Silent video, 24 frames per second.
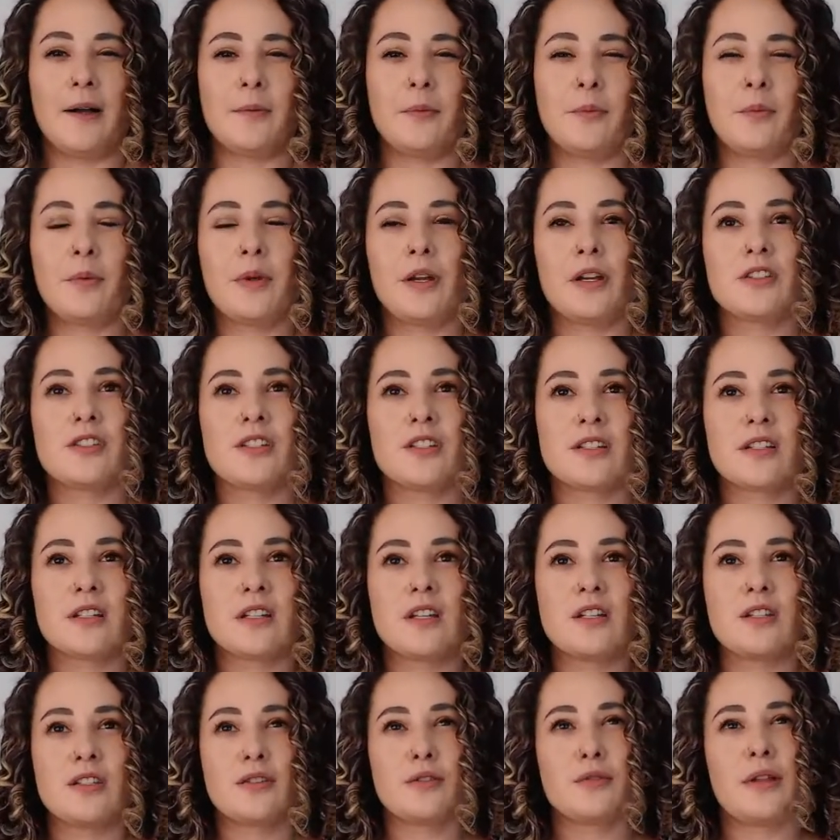We are just
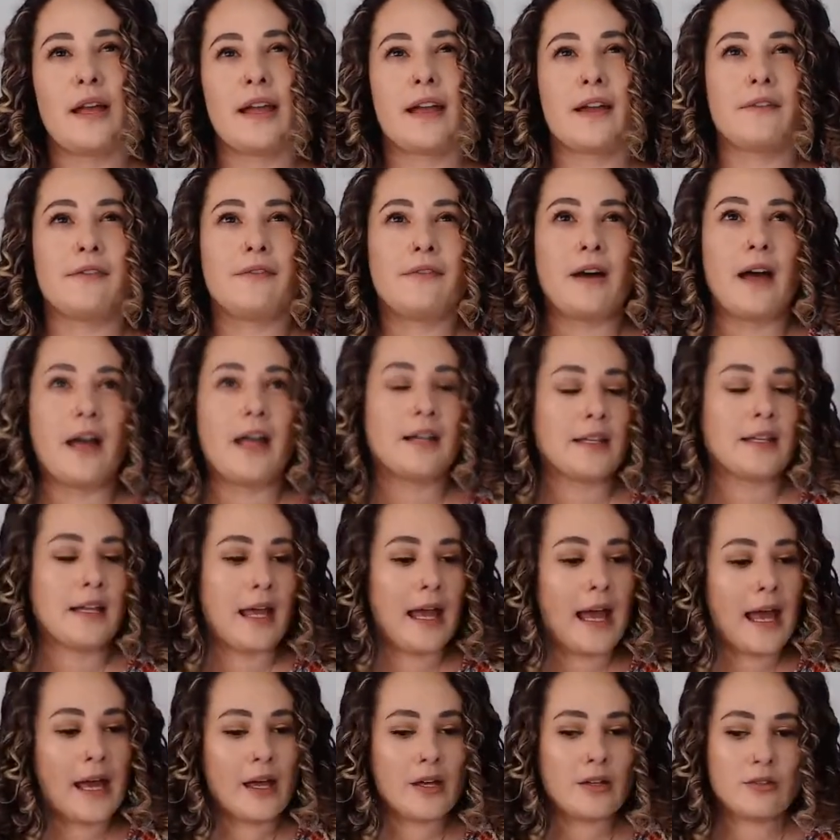going to do a fun
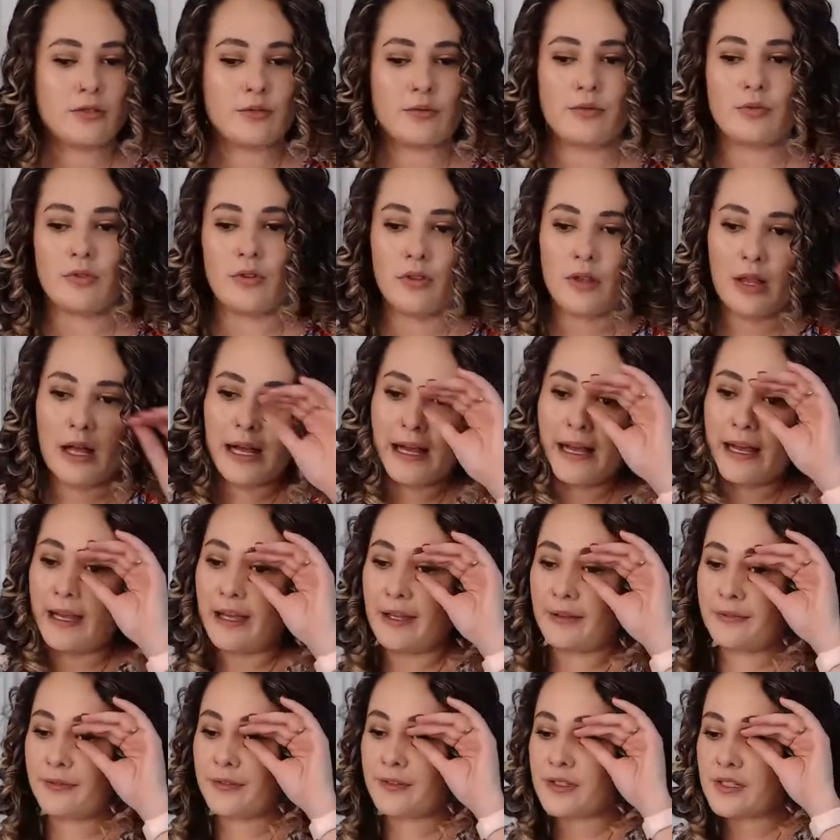casual
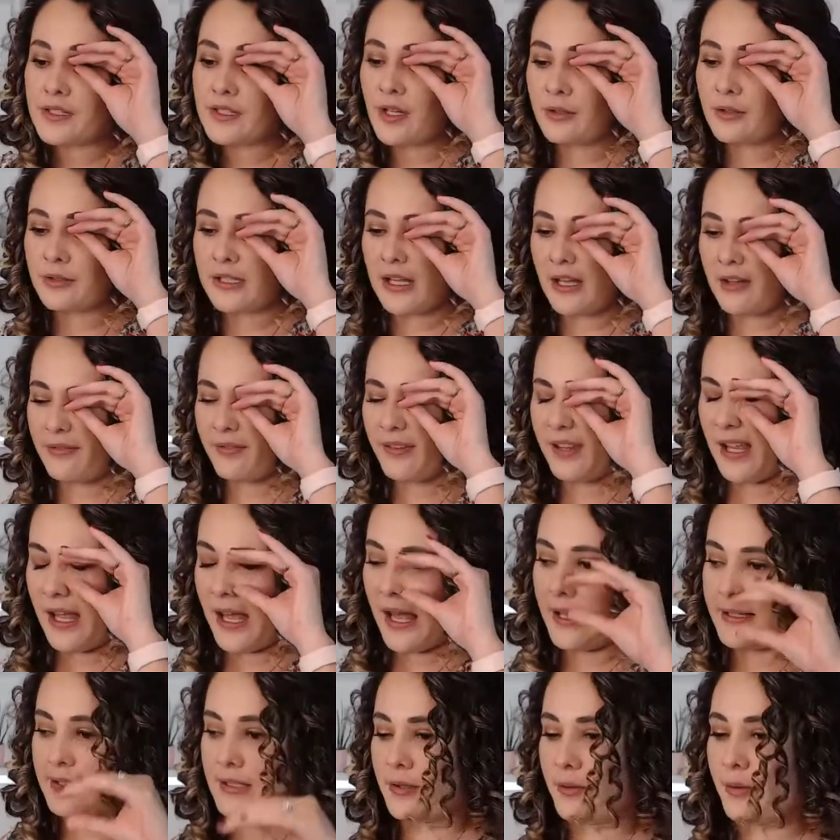live. So definitely
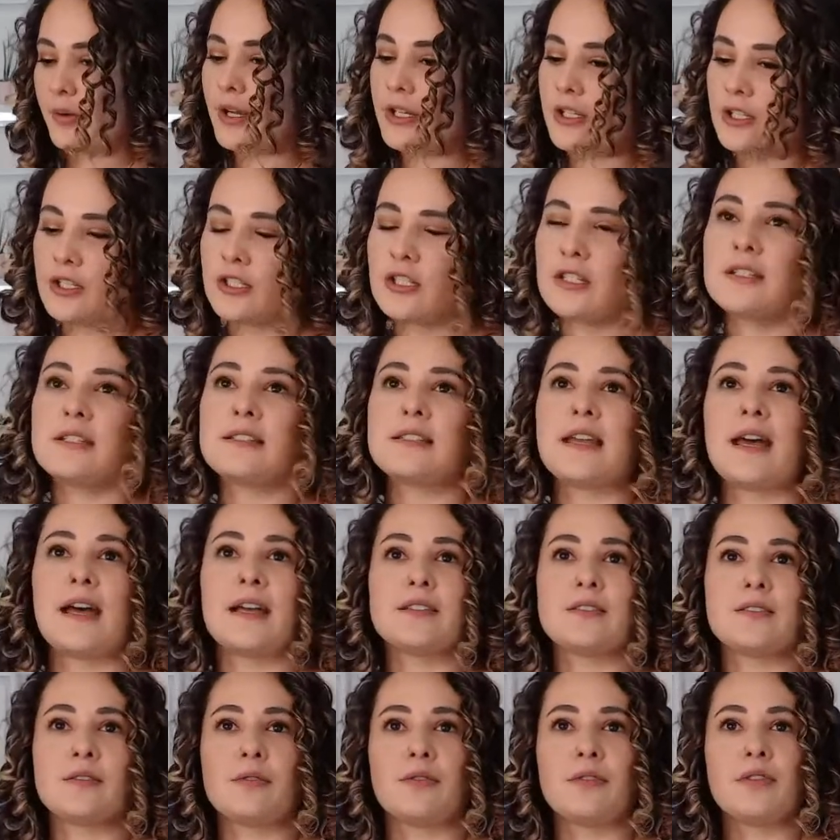ask questions
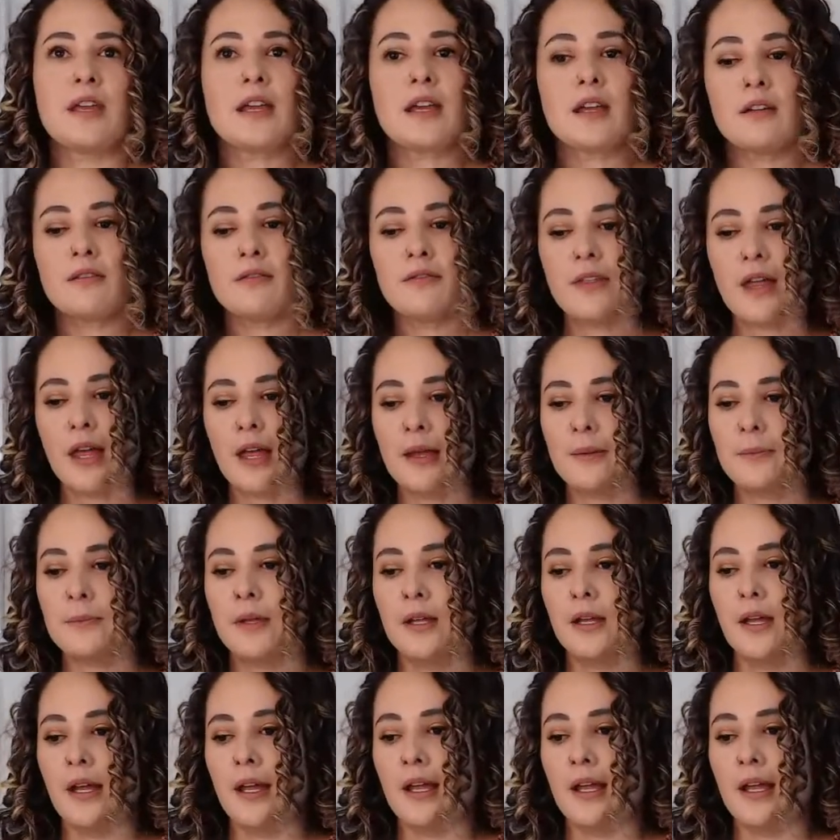as you think of them.